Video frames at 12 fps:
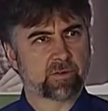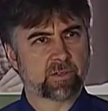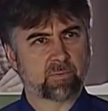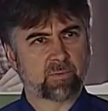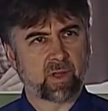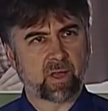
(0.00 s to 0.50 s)

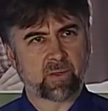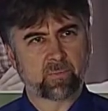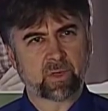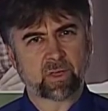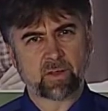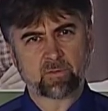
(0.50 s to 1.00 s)
supply,
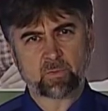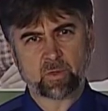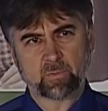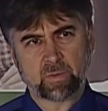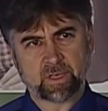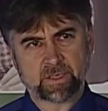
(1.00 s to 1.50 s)
but
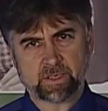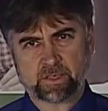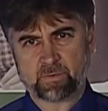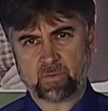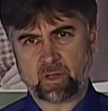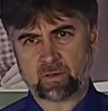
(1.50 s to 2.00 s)
government plays a
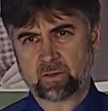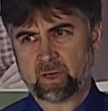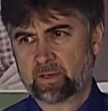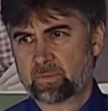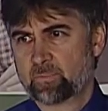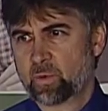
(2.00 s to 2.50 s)
smaller
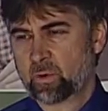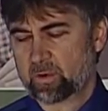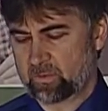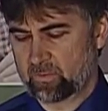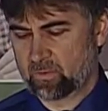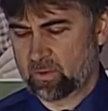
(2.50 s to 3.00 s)
and
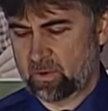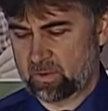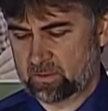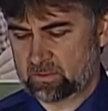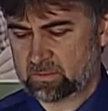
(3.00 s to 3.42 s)
important role.